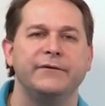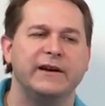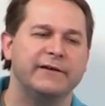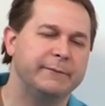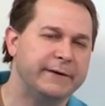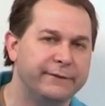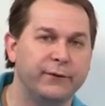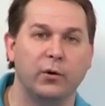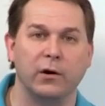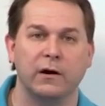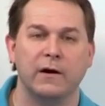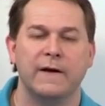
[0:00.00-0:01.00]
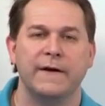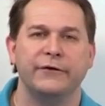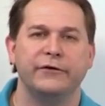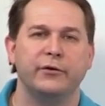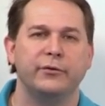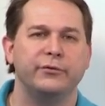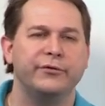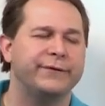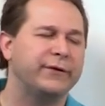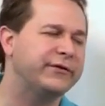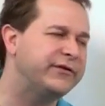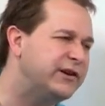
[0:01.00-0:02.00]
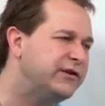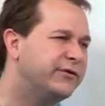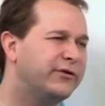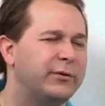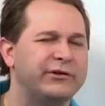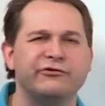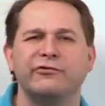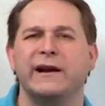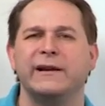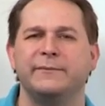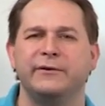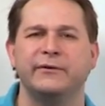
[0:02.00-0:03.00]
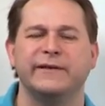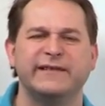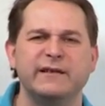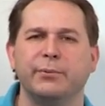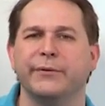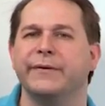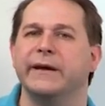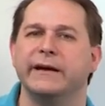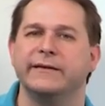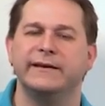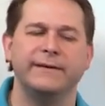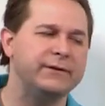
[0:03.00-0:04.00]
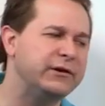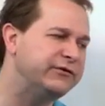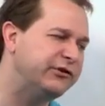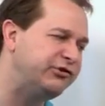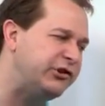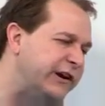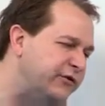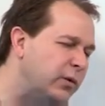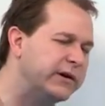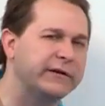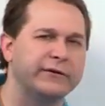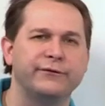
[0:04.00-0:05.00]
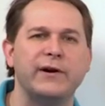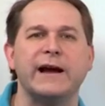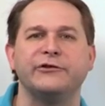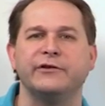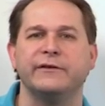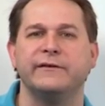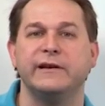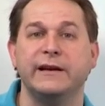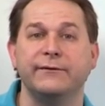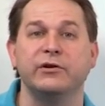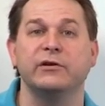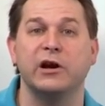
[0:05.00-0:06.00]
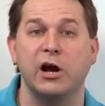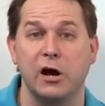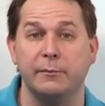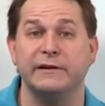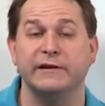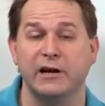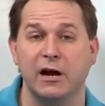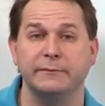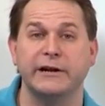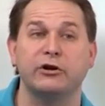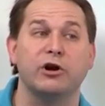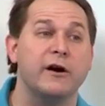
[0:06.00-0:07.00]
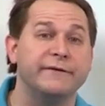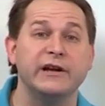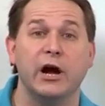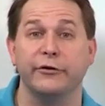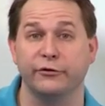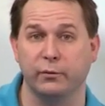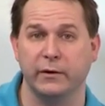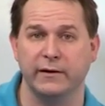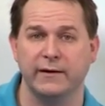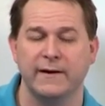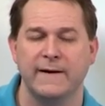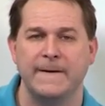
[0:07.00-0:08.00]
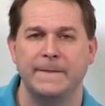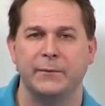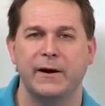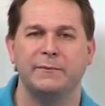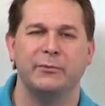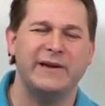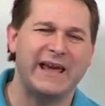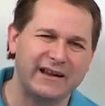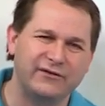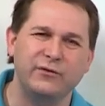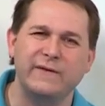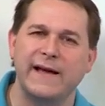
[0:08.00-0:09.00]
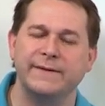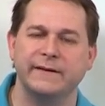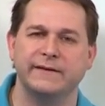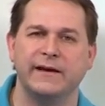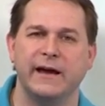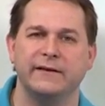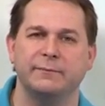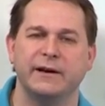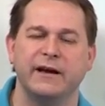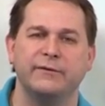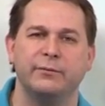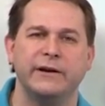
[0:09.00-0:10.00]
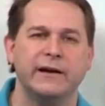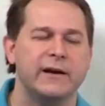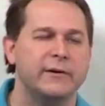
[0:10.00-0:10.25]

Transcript: to give me 4. So the first thing you do is always try to do the simple thing. See if you can just change one of those fractions to give you the common denominator of the other one, right? But we can't do that in this case because we,